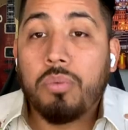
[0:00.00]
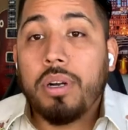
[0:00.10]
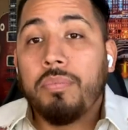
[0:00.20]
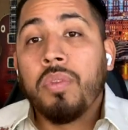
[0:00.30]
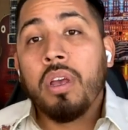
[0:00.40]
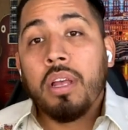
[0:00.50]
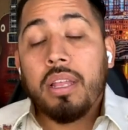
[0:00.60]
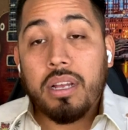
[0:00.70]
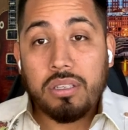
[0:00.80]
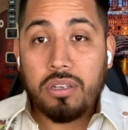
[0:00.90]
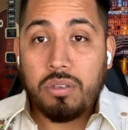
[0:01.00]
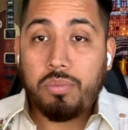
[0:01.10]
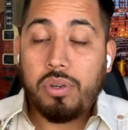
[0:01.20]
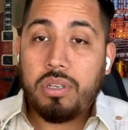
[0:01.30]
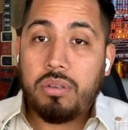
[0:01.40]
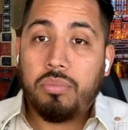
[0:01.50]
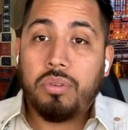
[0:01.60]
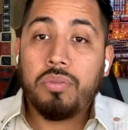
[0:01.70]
Well, that's also pretty simple.